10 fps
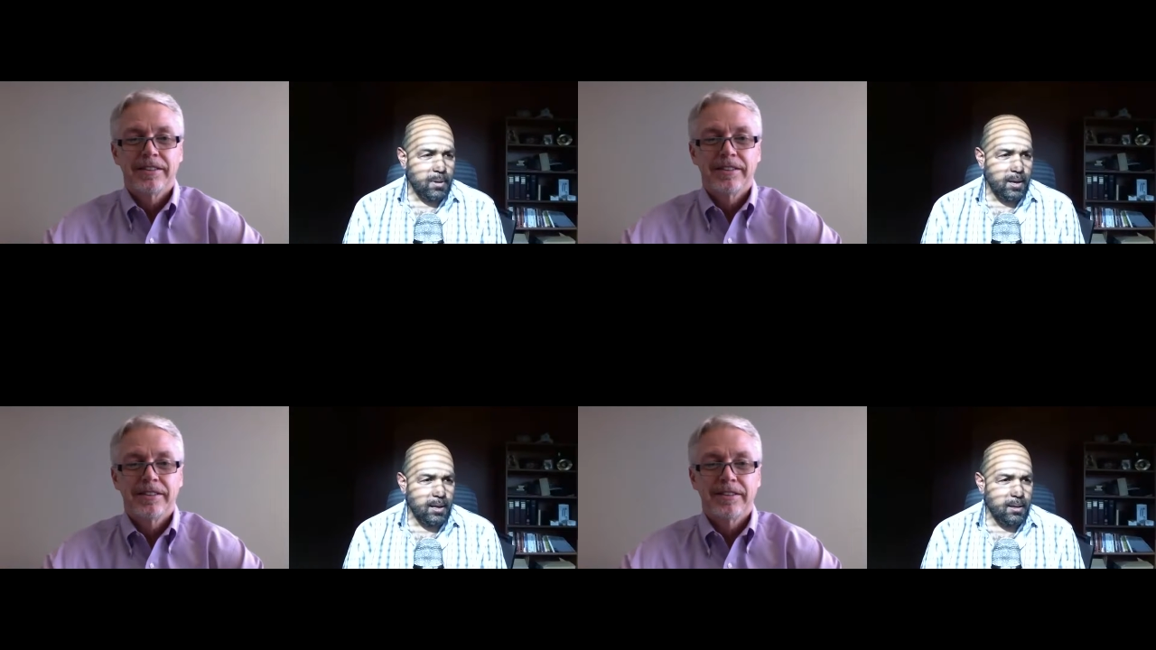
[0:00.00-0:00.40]

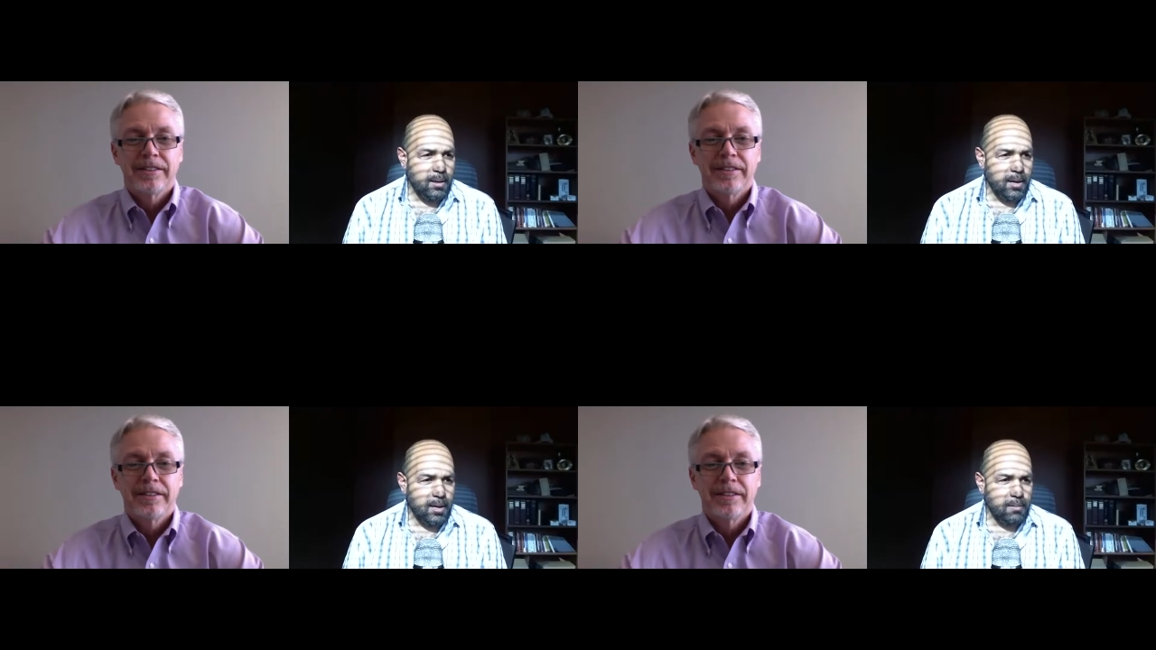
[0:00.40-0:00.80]
Speaker 1: I,
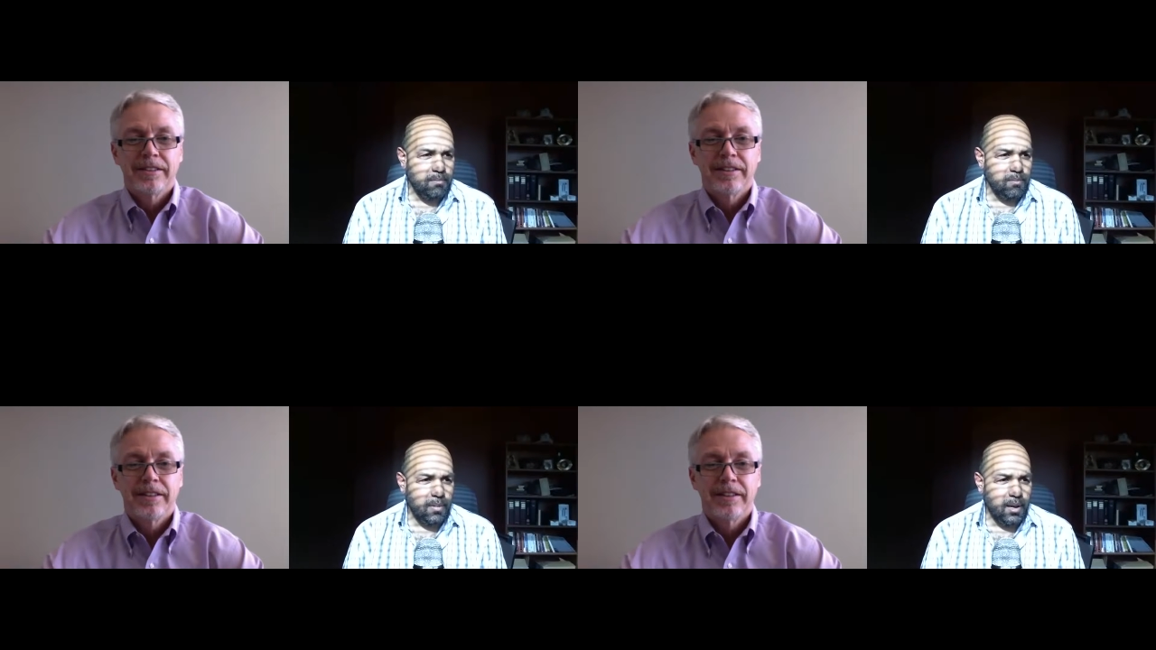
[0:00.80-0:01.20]
I
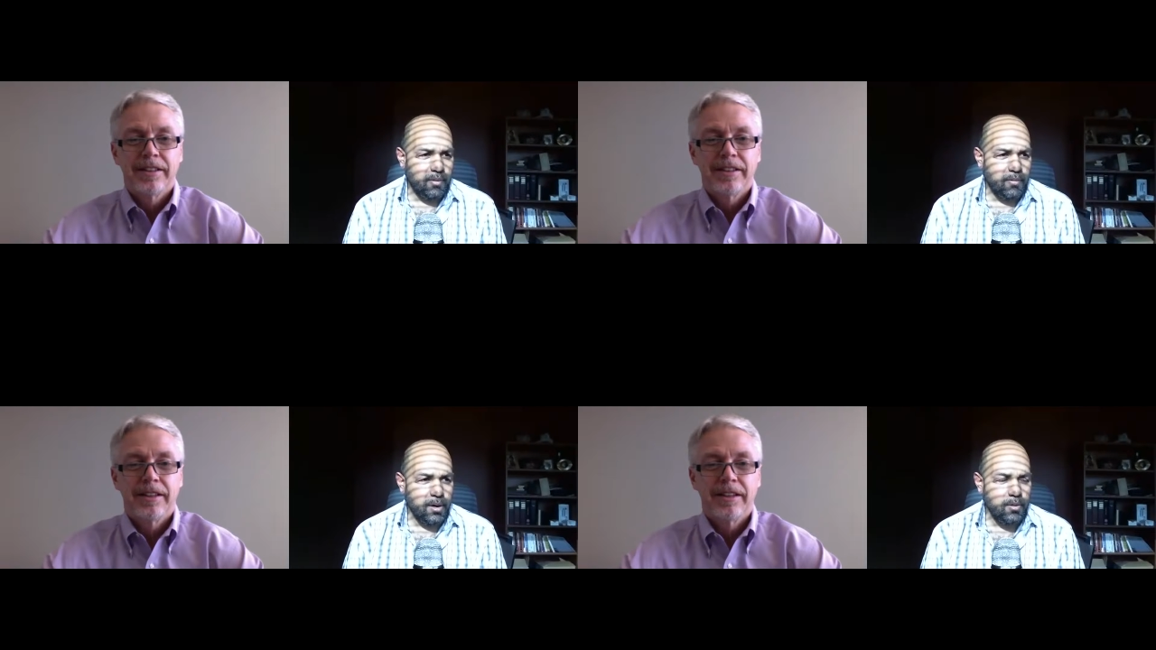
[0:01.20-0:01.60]
have a
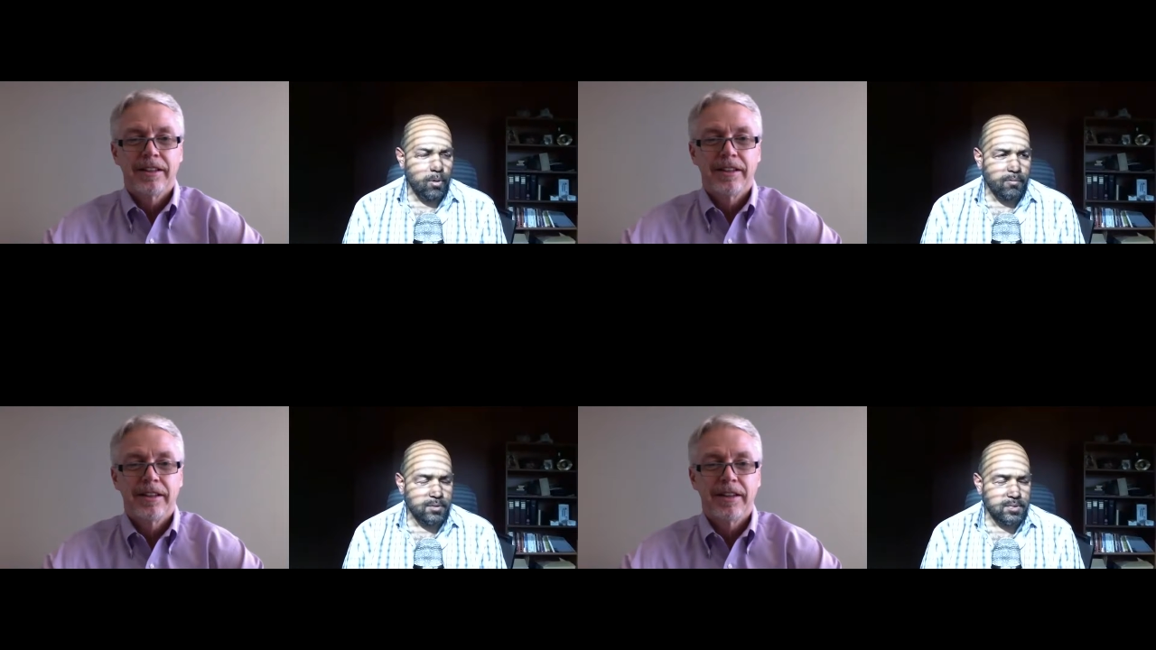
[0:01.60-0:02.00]
friend who
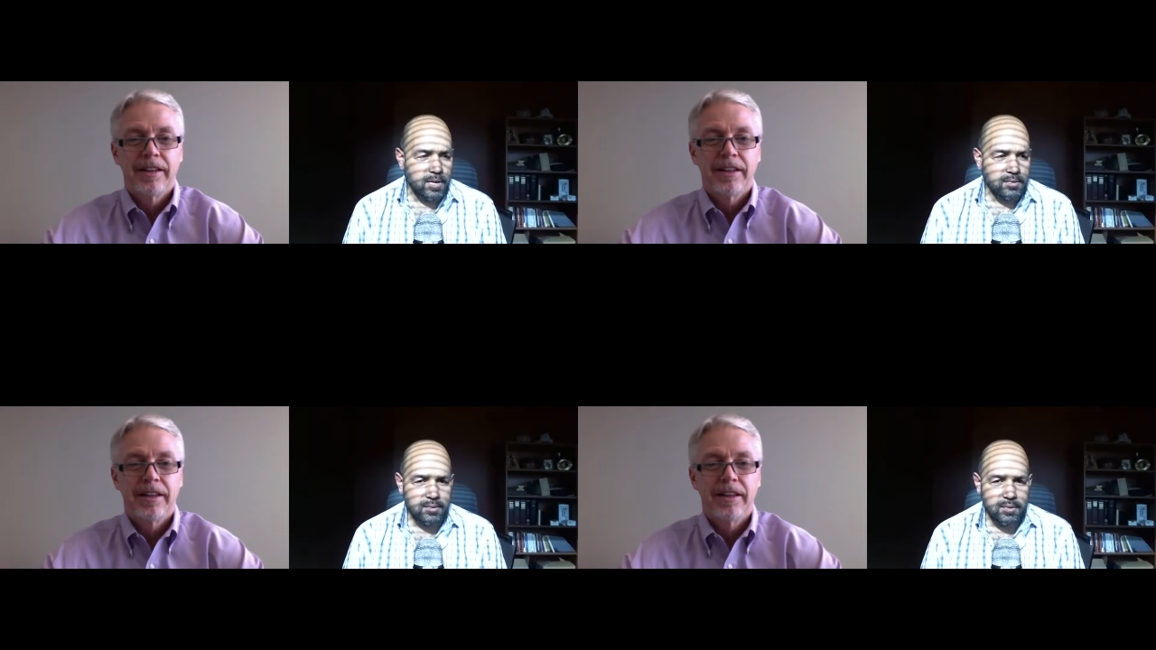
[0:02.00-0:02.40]
often
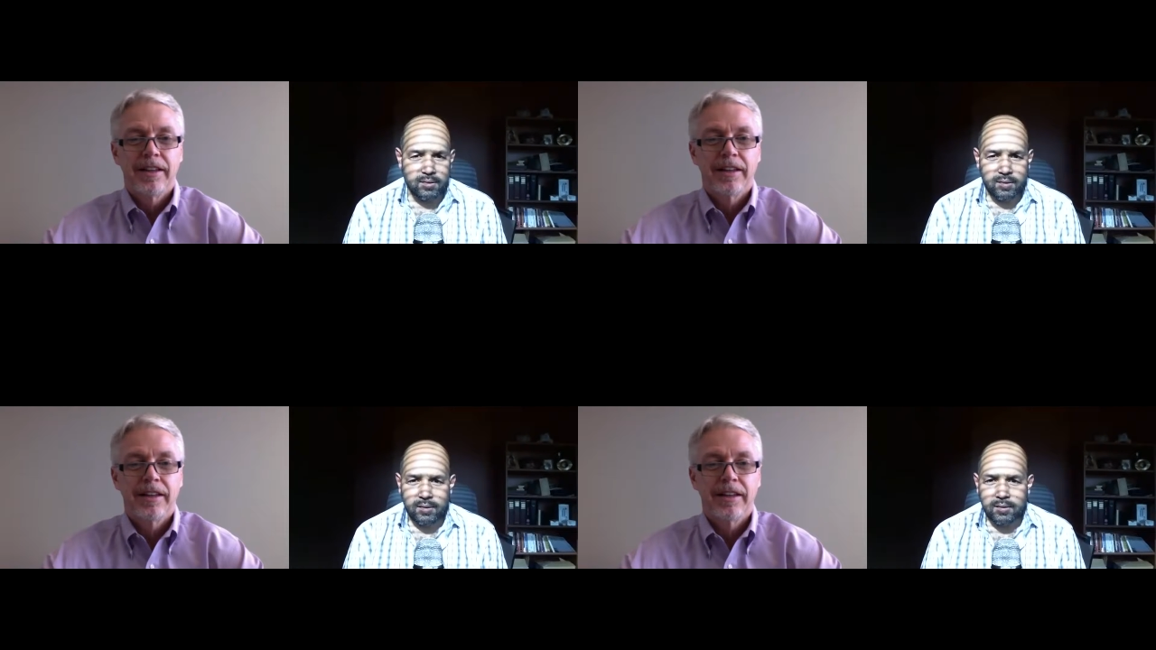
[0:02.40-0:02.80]
says that
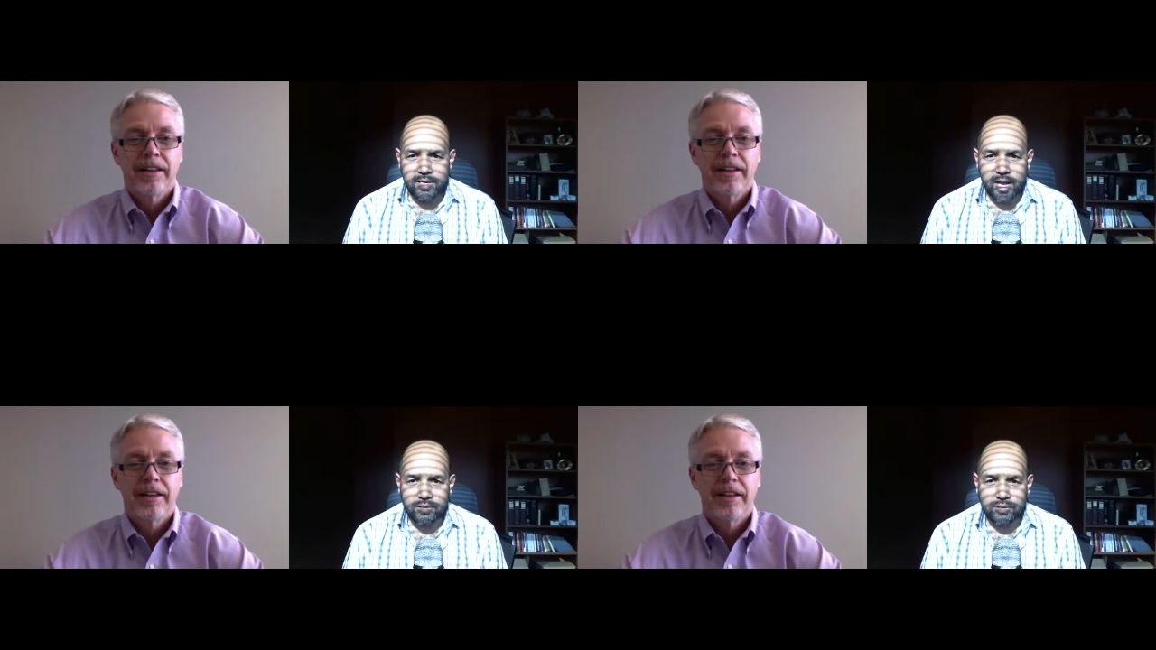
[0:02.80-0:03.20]

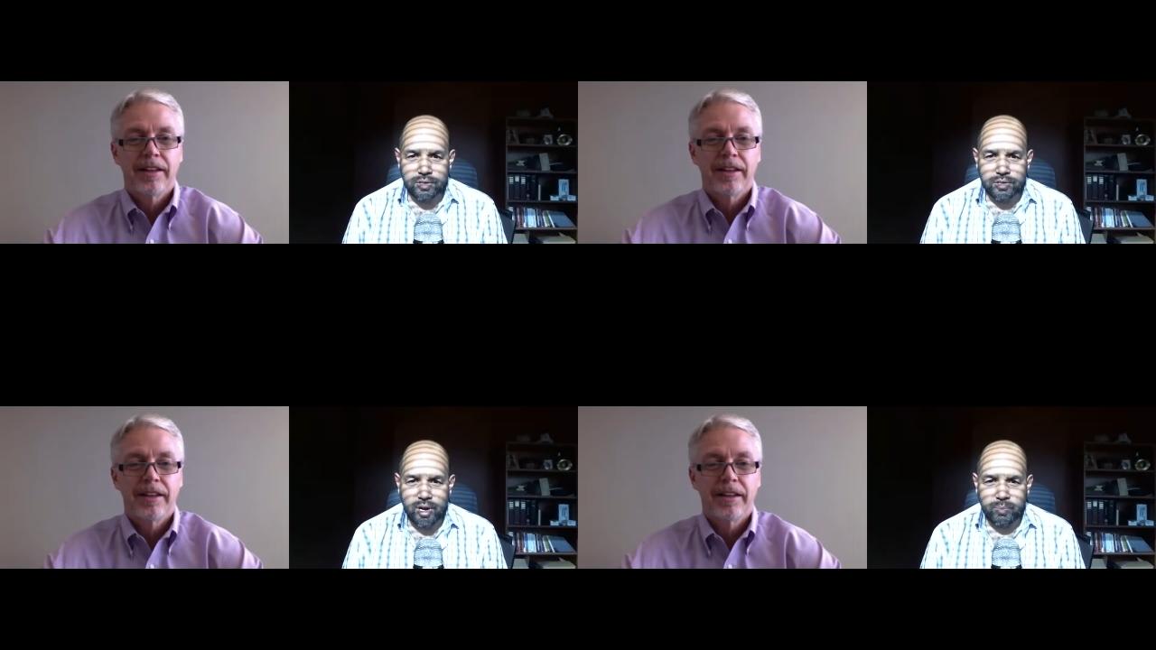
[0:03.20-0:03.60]
challenges are
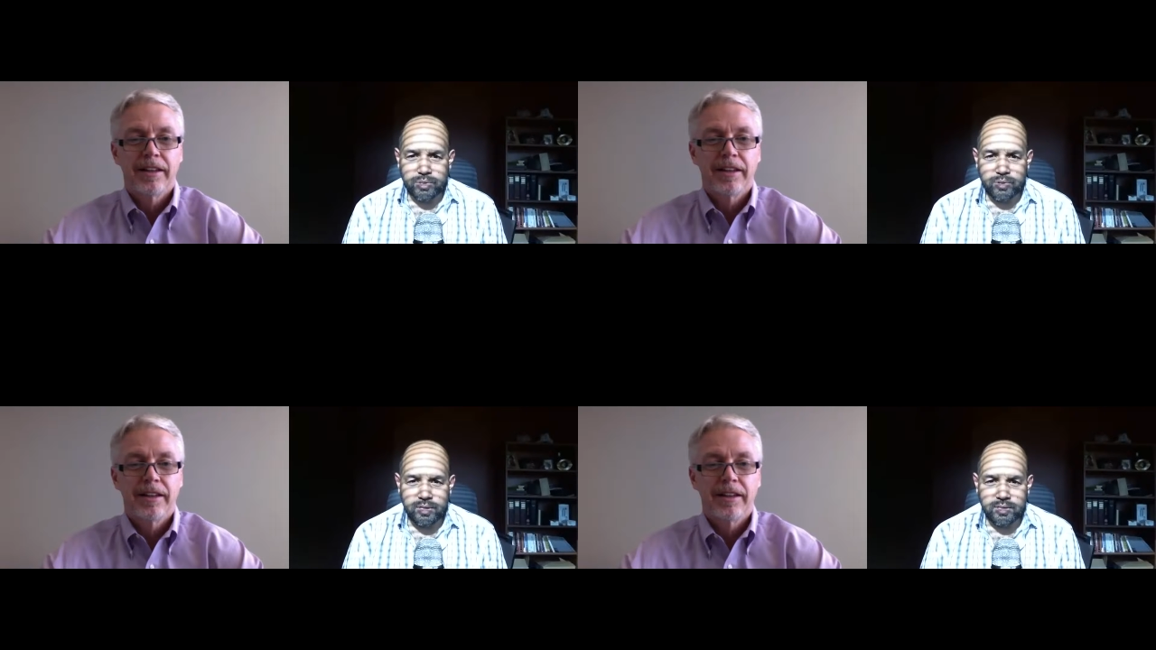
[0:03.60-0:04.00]
just
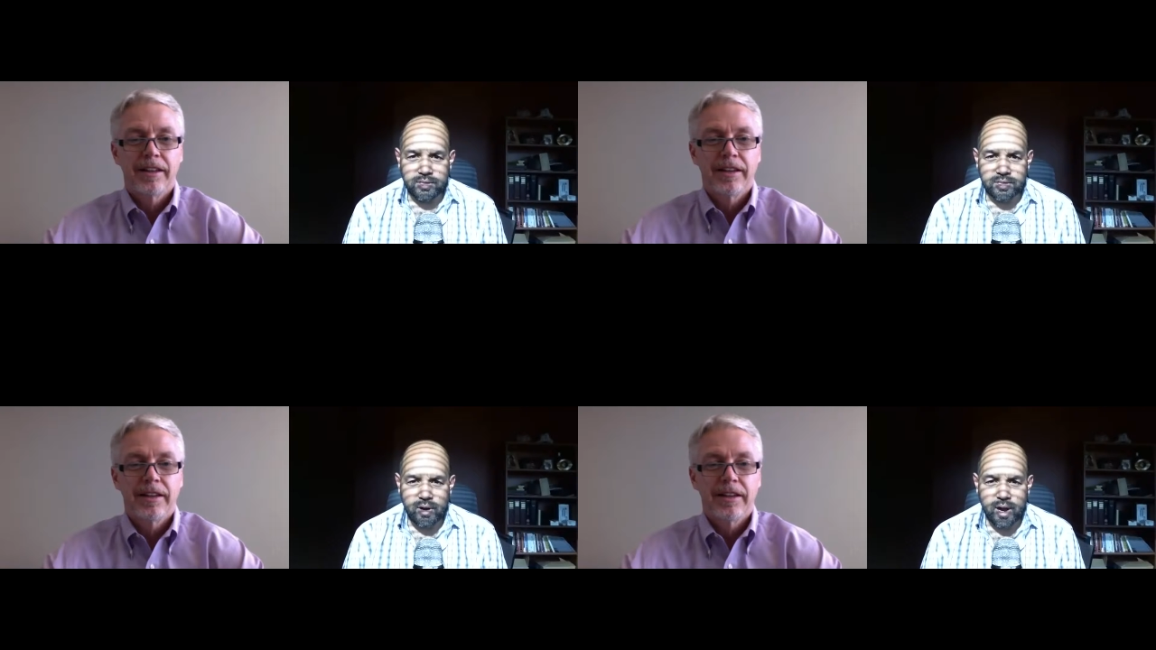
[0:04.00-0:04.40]
opportunities in
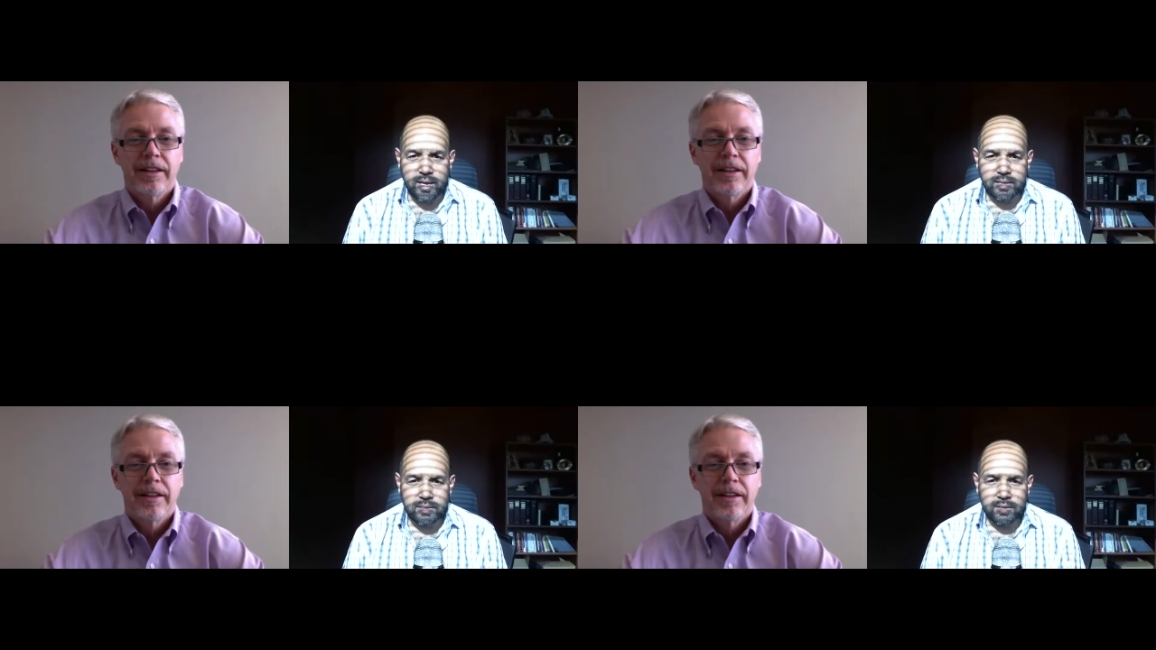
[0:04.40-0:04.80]

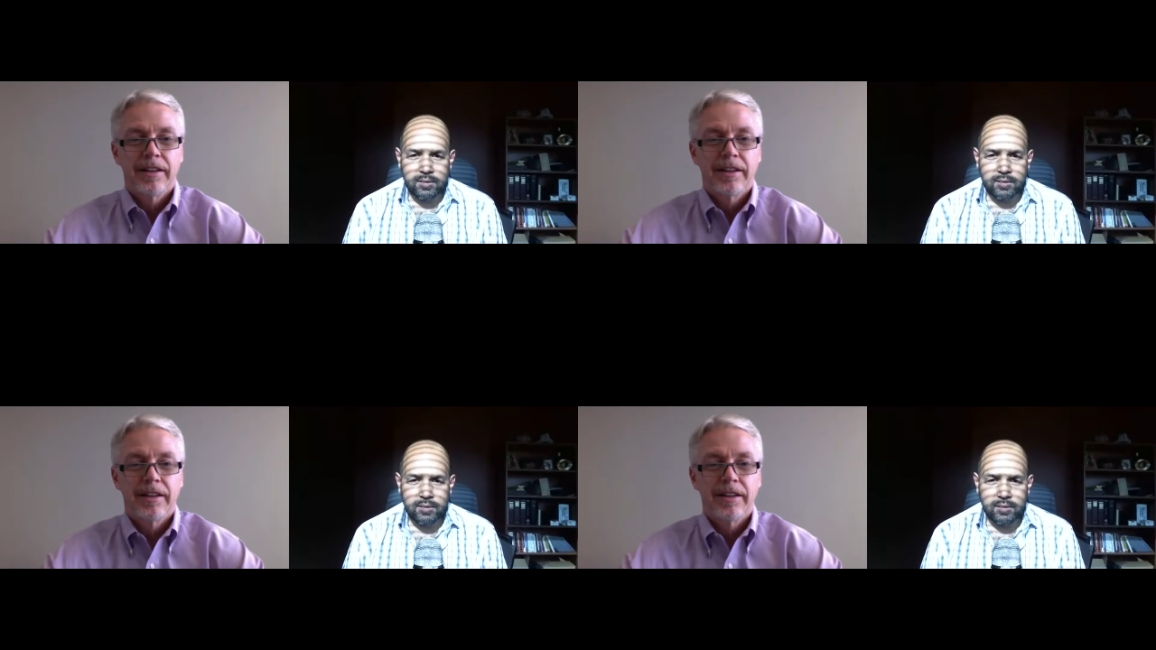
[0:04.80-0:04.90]
disguise.